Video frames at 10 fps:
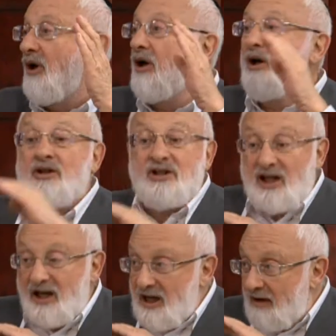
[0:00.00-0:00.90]
that it doesn't
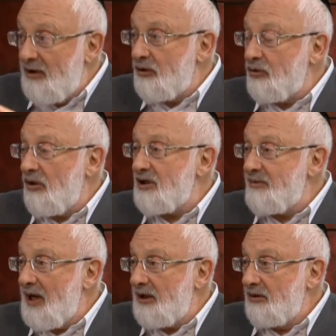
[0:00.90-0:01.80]
have to be
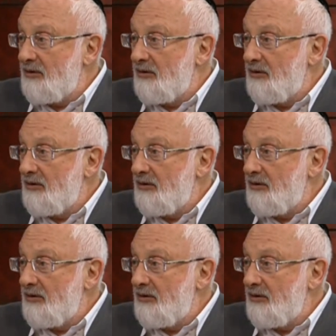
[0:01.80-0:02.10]
completely